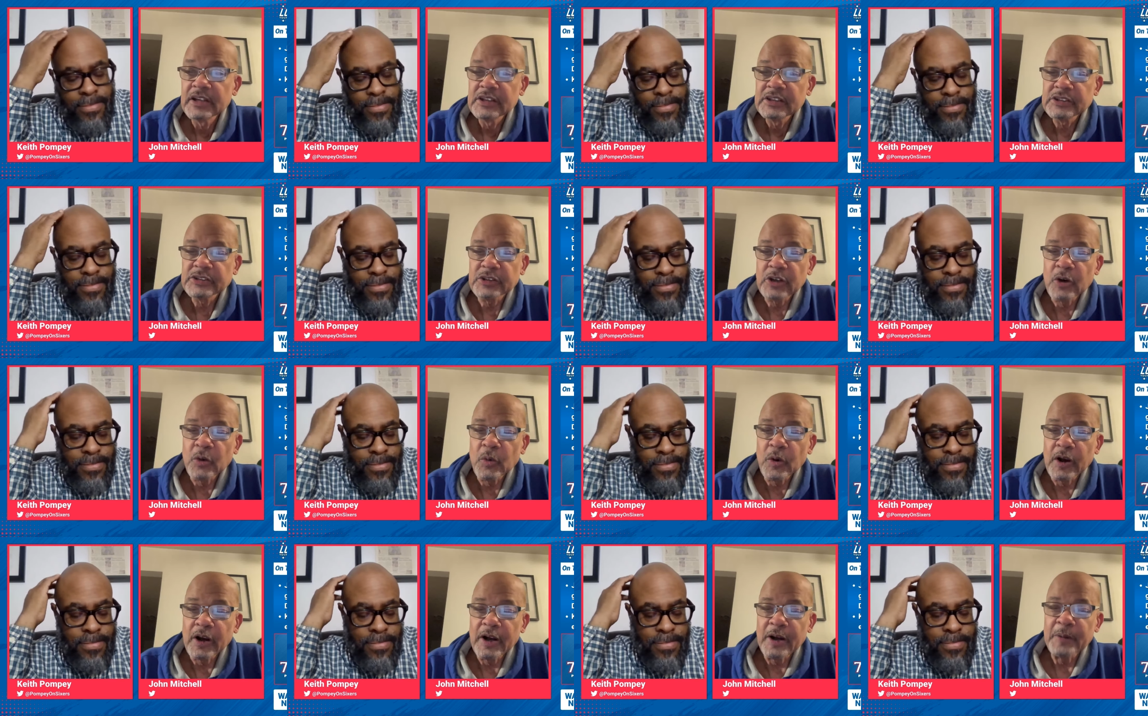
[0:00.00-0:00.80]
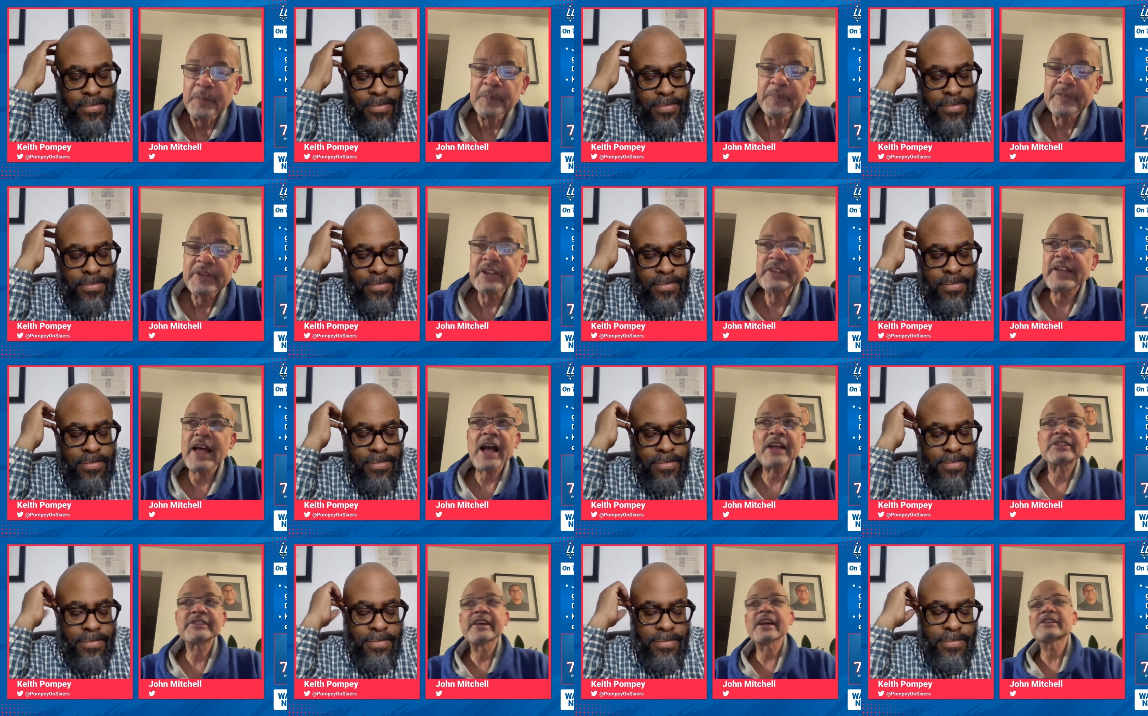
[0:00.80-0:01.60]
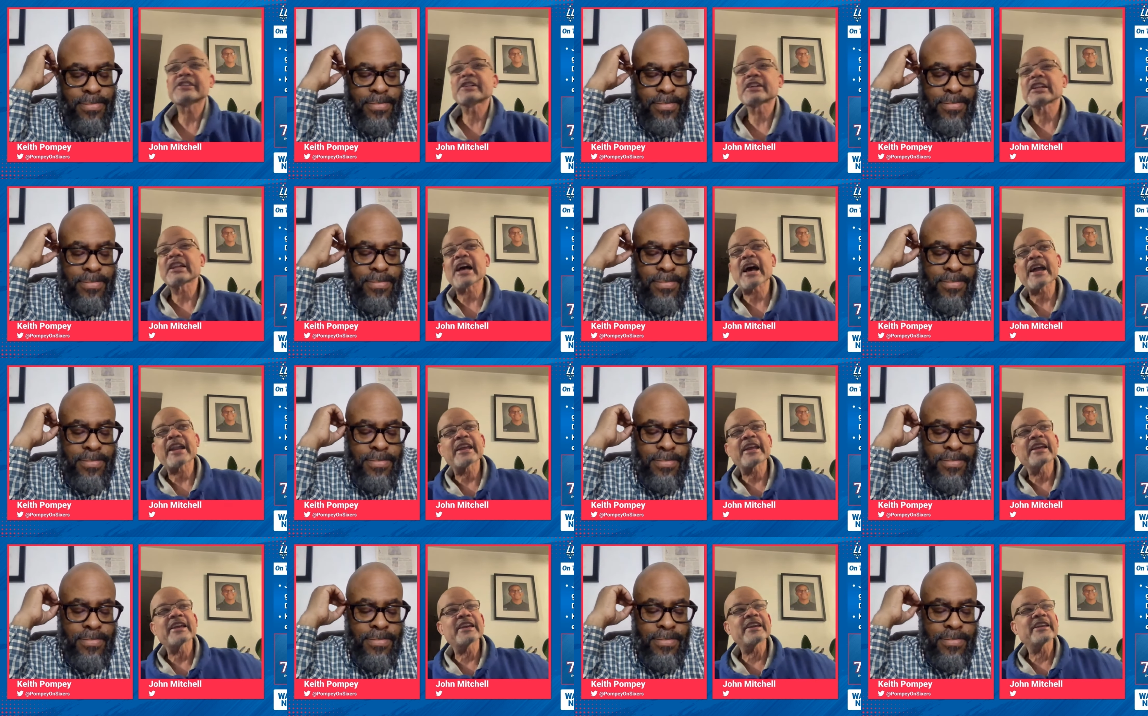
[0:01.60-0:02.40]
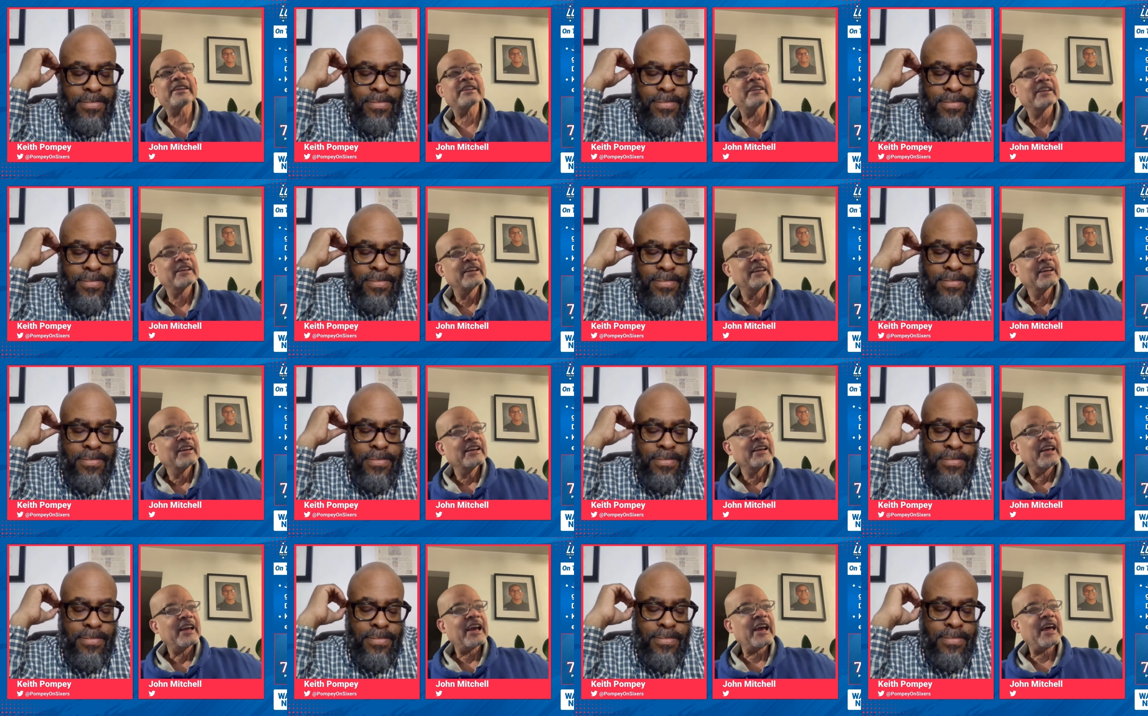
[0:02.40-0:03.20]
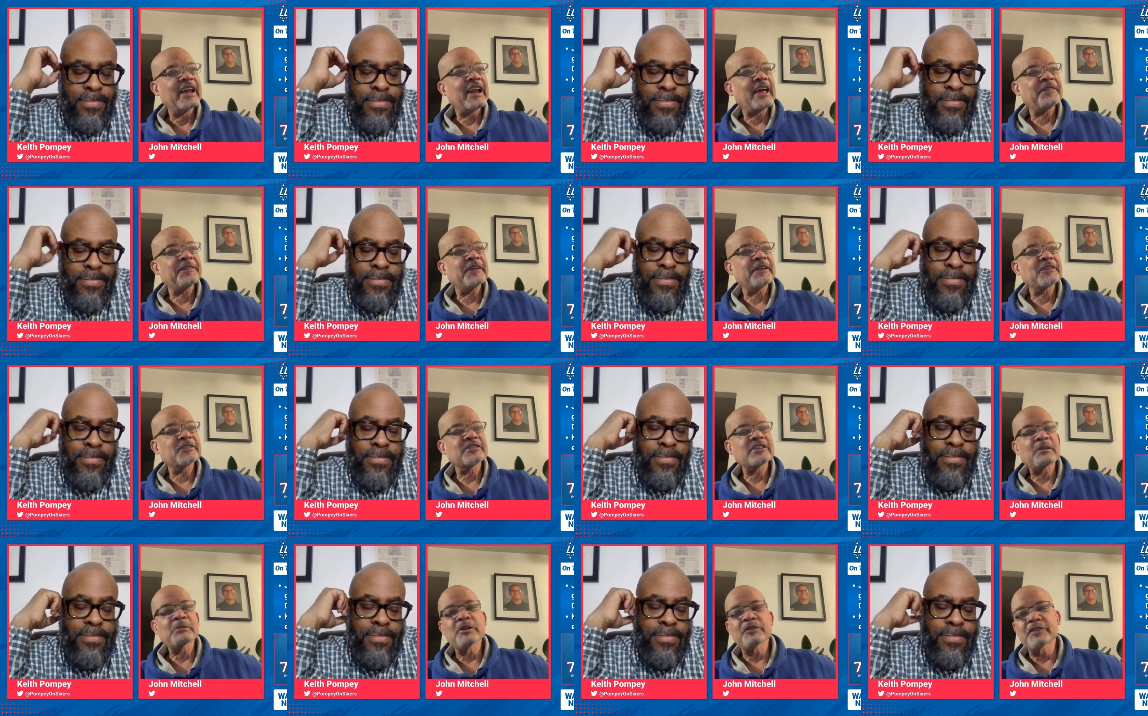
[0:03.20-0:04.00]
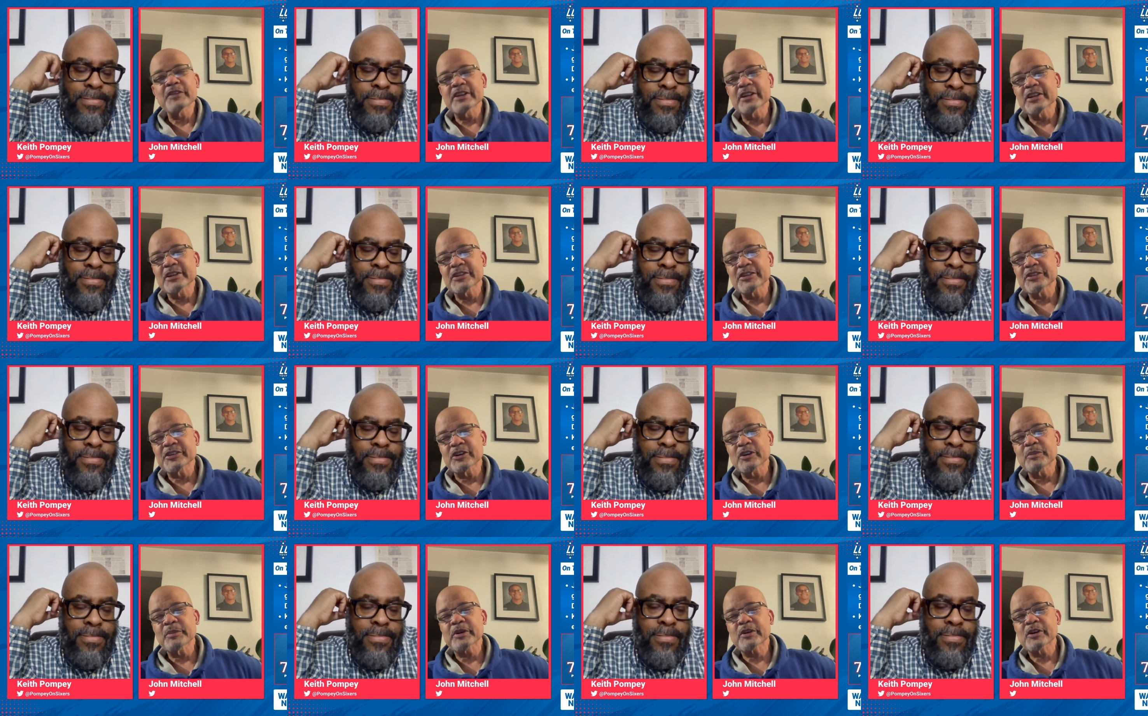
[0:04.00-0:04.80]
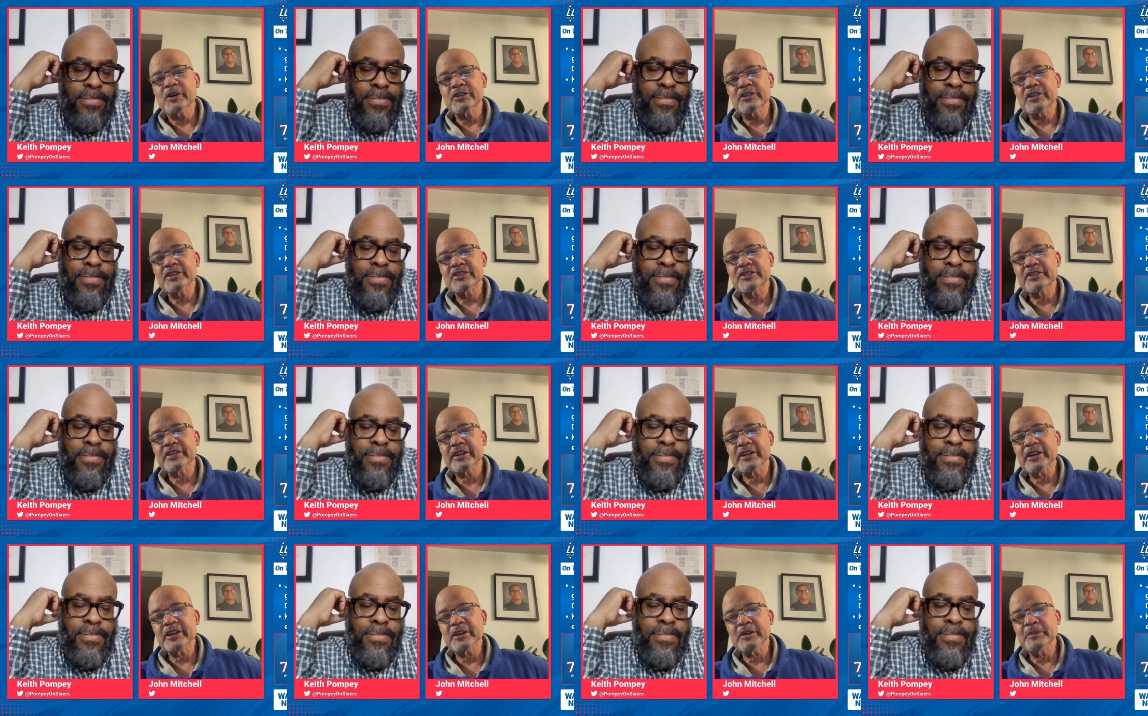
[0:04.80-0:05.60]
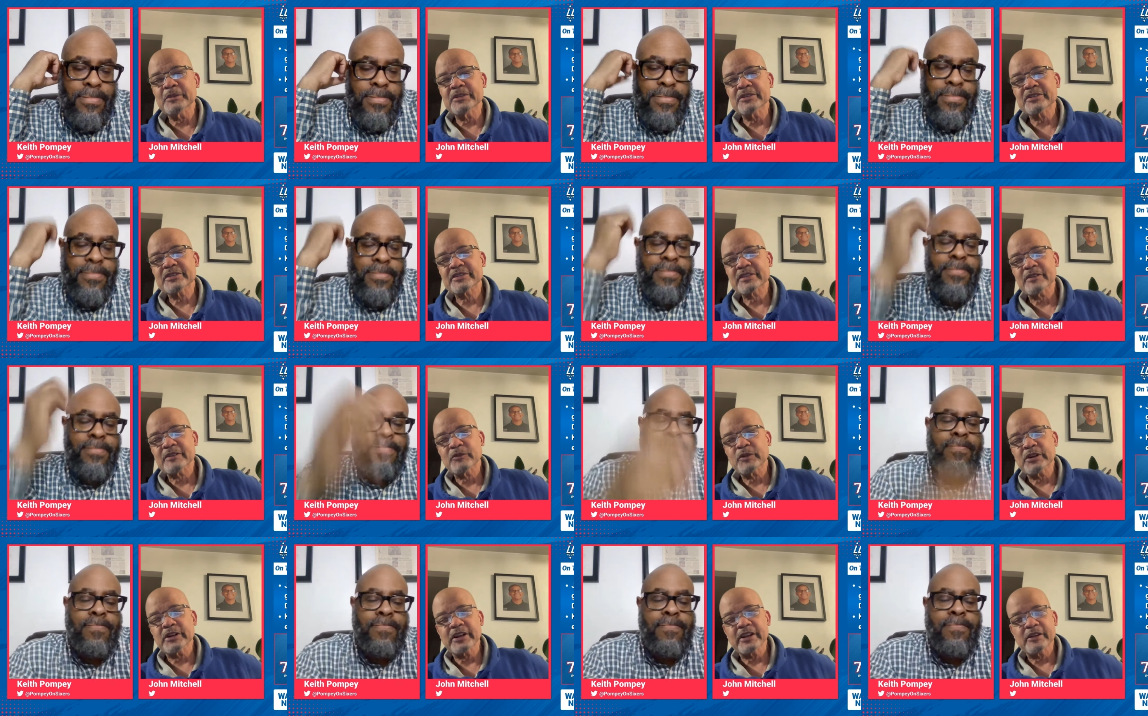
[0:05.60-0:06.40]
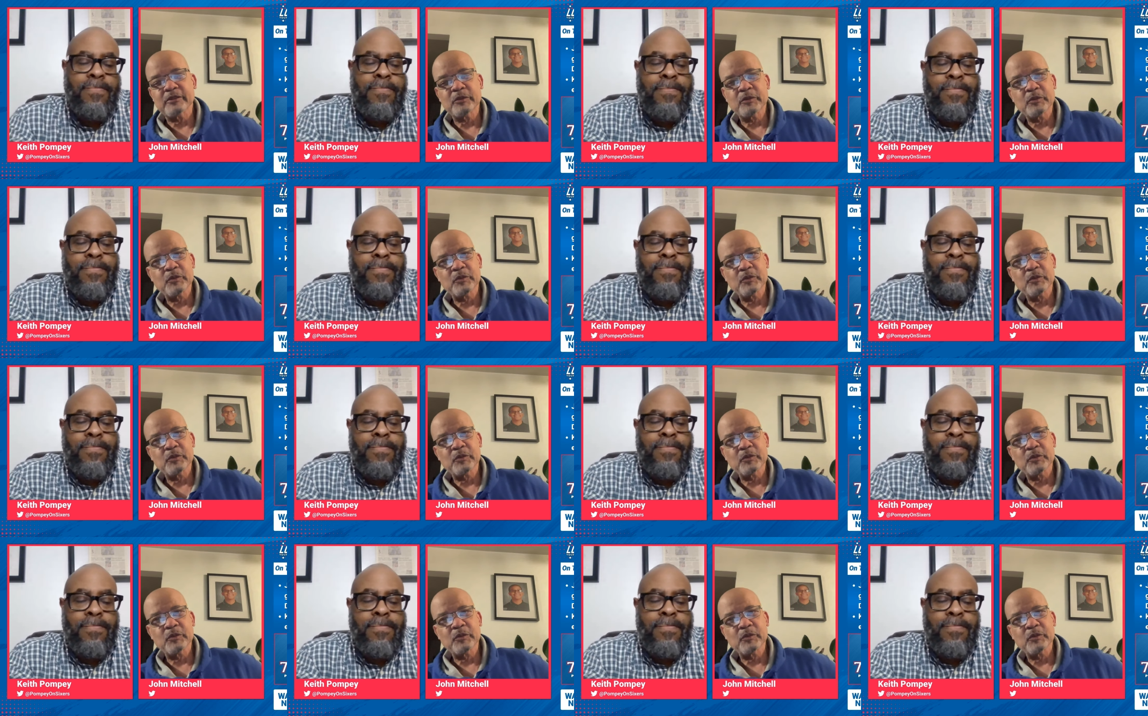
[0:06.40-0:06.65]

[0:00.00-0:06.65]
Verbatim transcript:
Speaker 1: So yeah, Doc's catching a lot of heat, and I think some of it is, you know, because his team is, what are they?